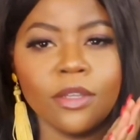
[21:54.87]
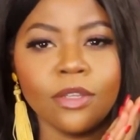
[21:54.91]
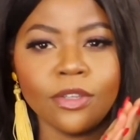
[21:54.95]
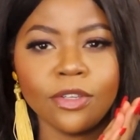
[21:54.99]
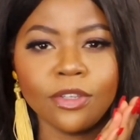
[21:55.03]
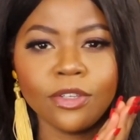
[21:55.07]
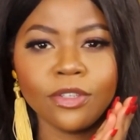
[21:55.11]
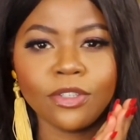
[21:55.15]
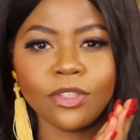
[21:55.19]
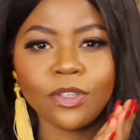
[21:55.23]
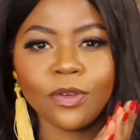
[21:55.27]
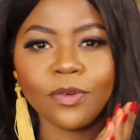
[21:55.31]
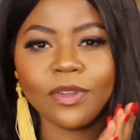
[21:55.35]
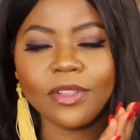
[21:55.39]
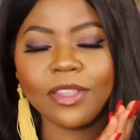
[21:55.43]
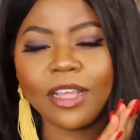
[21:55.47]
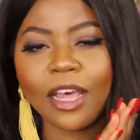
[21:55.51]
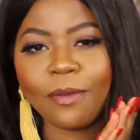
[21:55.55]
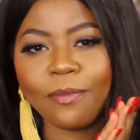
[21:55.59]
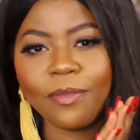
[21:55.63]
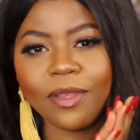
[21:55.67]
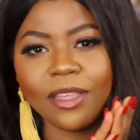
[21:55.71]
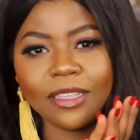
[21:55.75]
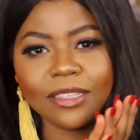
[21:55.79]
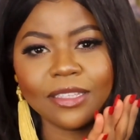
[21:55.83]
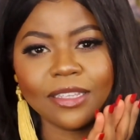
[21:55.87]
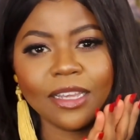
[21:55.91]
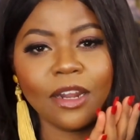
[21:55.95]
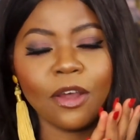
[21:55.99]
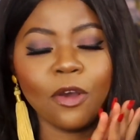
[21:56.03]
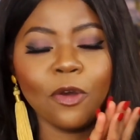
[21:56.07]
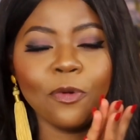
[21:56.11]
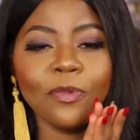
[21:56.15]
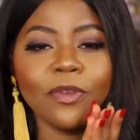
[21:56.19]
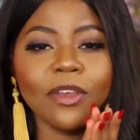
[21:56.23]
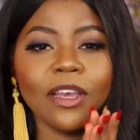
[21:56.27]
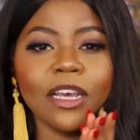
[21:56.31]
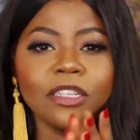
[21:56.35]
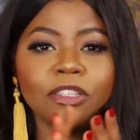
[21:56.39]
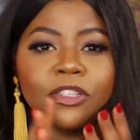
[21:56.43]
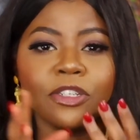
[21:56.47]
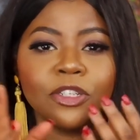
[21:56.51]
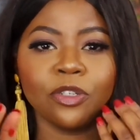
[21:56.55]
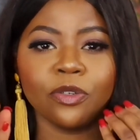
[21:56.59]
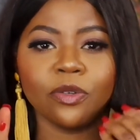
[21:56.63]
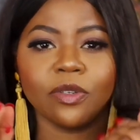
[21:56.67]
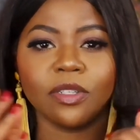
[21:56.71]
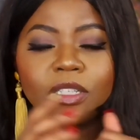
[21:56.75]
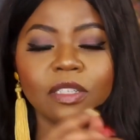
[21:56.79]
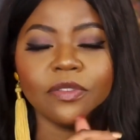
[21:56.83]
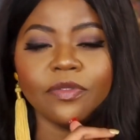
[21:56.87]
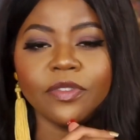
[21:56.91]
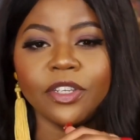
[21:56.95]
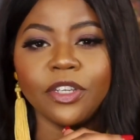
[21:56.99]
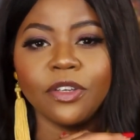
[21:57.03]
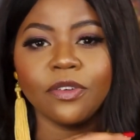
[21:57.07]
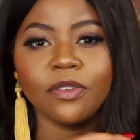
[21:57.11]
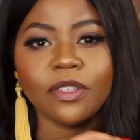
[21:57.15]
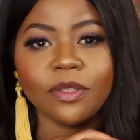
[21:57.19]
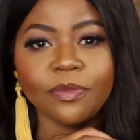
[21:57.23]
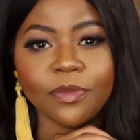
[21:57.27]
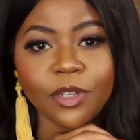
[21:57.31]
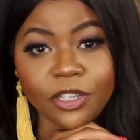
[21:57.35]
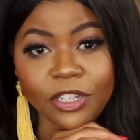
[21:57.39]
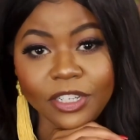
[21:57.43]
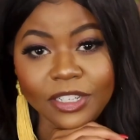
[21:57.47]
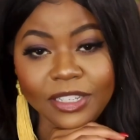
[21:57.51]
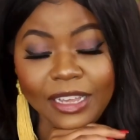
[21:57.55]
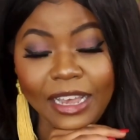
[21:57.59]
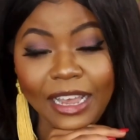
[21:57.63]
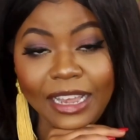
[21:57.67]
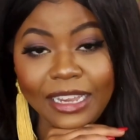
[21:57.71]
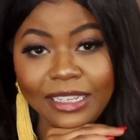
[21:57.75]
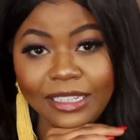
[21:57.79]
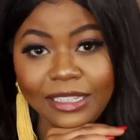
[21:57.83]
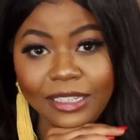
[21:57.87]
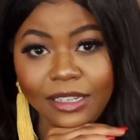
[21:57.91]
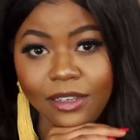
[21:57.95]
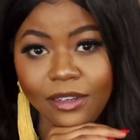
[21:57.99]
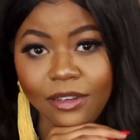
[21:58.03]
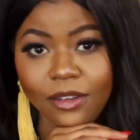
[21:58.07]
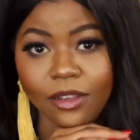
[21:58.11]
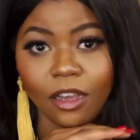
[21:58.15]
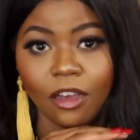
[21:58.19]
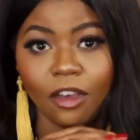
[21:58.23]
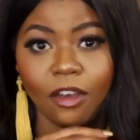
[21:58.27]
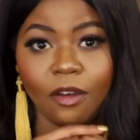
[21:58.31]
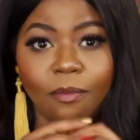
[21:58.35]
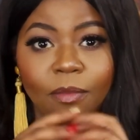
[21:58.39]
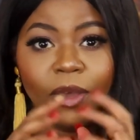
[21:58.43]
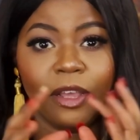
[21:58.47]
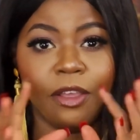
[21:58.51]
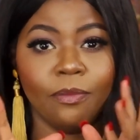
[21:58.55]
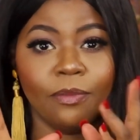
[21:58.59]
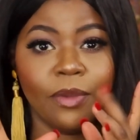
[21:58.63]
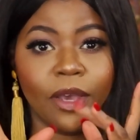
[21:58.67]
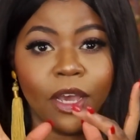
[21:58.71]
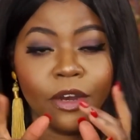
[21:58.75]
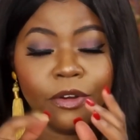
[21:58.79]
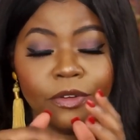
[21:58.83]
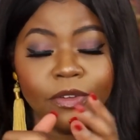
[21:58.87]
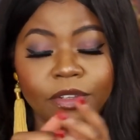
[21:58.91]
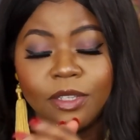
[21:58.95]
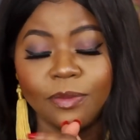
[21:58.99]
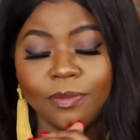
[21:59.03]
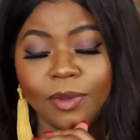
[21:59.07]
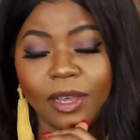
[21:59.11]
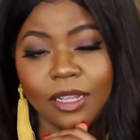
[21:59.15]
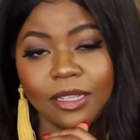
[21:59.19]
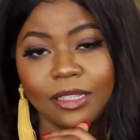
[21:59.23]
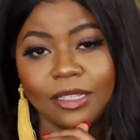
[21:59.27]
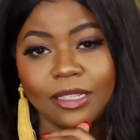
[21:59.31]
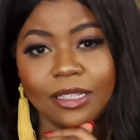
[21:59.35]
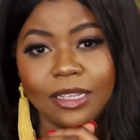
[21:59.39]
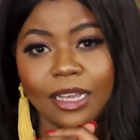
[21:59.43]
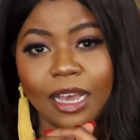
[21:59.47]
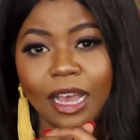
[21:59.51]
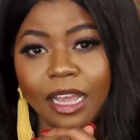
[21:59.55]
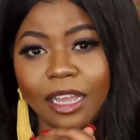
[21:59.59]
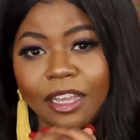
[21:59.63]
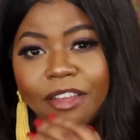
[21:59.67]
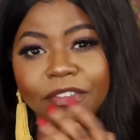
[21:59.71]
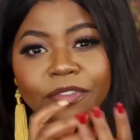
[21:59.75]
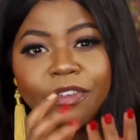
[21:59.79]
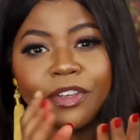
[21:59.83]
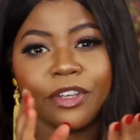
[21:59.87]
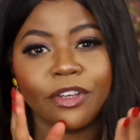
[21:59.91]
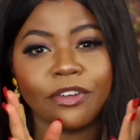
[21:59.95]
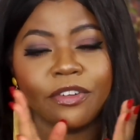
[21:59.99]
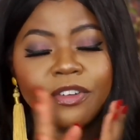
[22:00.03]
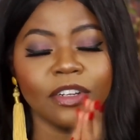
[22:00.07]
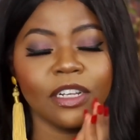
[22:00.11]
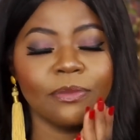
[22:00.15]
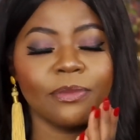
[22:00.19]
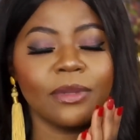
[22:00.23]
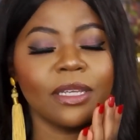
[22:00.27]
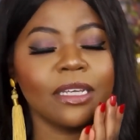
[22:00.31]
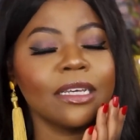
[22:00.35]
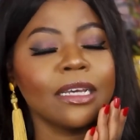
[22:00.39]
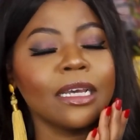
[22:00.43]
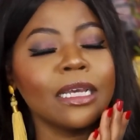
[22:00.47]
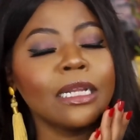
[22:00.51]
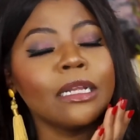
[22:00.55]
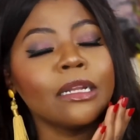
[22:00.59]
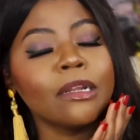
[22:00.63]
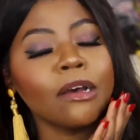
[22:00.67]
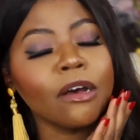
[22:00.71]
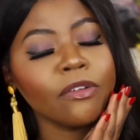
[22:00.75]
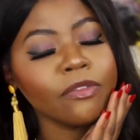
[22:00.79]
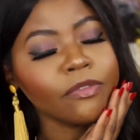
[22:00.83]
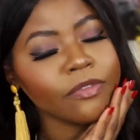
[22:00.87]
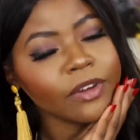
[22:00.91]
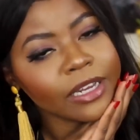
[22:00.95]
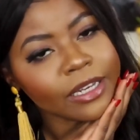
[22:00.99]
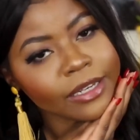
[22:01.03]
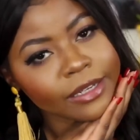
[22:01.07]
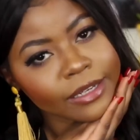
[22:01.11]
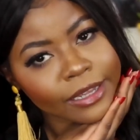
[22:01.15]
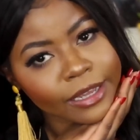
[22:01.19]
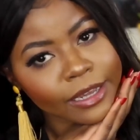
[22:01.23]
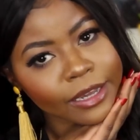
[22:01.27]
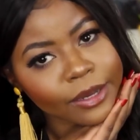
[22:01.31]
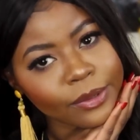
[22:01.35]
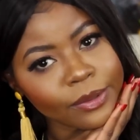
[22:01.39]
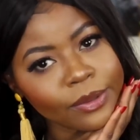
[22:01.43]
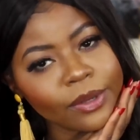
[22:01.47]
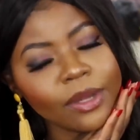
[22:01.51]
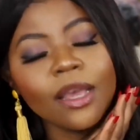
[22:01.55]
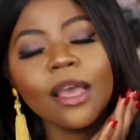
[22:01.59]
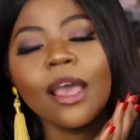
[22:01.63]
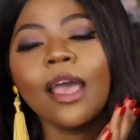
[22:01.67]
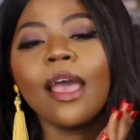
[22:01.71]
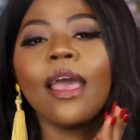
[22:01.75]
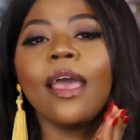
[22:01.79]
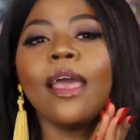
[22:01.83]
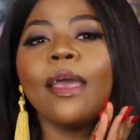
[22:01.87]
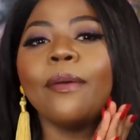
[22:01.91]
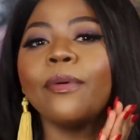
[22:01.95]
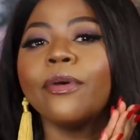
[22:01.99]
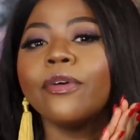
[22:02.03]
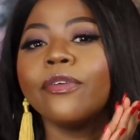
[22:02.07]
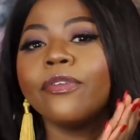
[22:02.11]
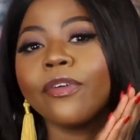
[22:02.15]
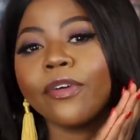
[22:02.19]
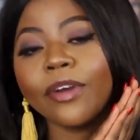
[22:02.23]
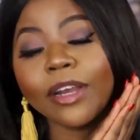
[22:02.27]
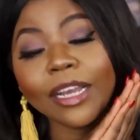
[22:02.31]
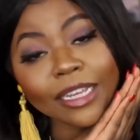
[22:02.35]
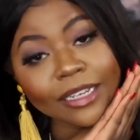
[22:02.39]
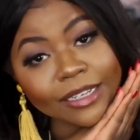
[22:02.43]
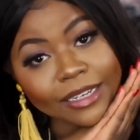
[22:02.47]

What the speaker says: So with that being said, I hope you guys enjoyed this video as much as I did. My battery's about to die. I figured let me cut it off right now before it